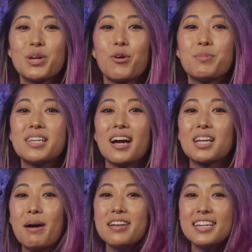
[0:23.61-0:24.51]
week we'll be
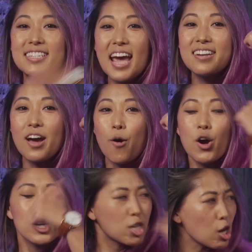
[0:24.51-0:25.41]
talking about
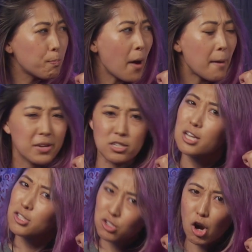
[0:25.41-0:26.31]
Nintendo, cute
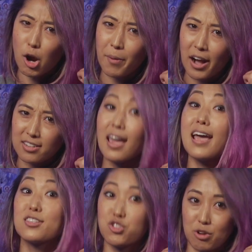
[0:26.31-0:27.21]
puppies,
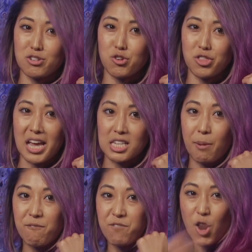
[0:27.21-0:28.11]
Starbucks, and Stranger
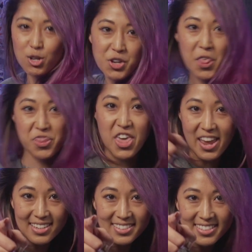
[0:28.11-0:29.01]
Things. But first,
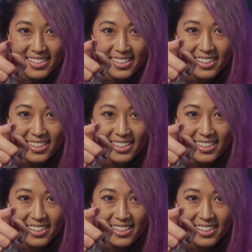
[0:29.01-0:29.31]
this. Woo!